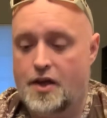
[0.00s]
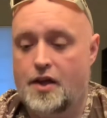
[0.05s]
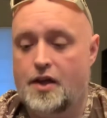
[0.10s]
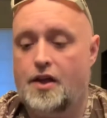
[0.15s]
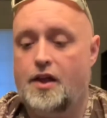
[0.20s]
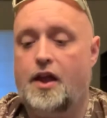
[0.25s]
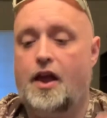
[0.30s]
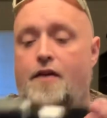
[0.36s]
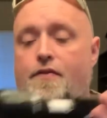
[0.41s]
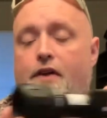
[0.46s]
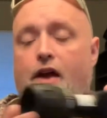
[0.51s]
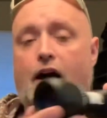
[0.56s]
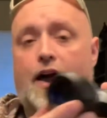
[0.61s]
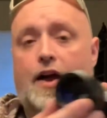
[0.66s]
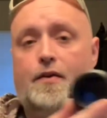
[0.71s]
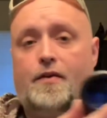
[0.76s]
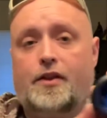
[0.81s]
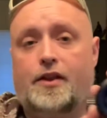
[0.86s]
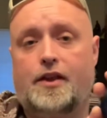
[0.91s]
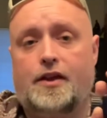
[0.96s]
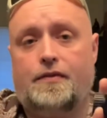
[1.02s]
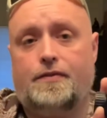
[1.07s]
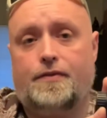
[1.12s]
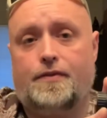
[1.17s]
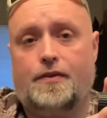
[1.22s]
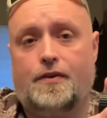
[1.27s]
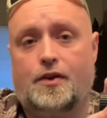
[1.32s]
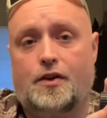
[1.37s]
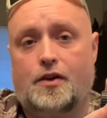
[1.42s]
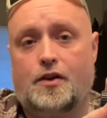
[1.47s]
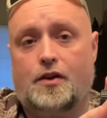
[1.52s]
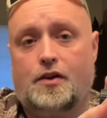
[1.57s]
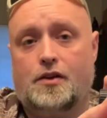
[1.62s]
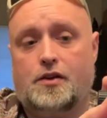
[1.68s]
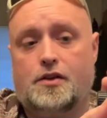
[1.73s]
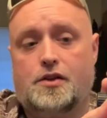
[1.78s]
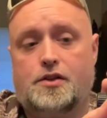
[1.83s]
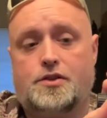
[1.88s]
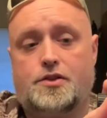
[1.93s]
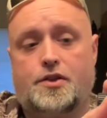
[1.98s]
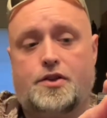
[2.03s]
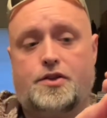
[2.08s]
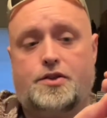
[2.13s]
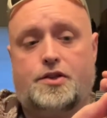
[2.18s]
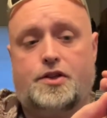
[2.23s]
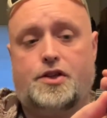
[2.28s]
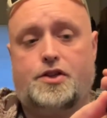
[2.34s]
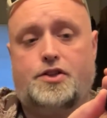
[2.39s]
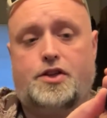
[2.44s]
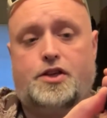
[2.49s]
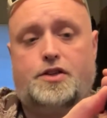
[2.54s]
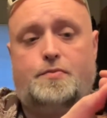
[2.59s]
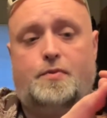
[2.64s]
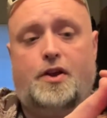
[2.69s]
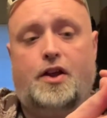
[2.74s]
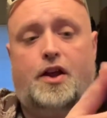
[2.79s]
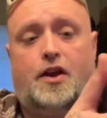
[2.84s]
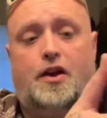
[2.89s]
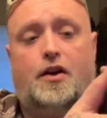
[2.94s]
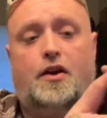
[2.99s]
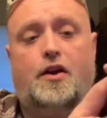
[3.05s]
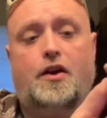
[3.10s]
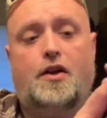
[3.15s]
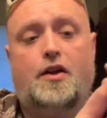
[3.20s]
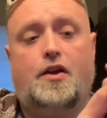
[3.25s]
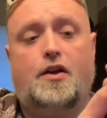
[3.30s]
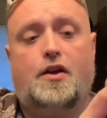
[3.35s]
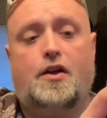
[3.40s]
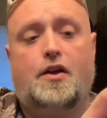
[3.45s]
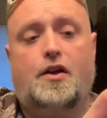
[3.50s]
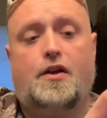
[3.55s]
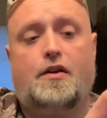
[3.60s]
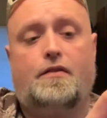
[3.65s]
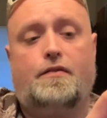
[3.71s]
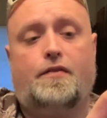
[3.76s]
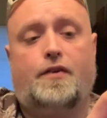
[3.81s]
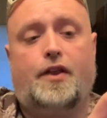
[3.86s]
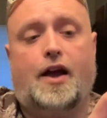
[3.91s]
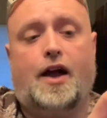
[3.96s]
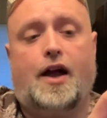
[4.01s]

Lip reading: You have the eye relief, so there's an adjustment here for the eye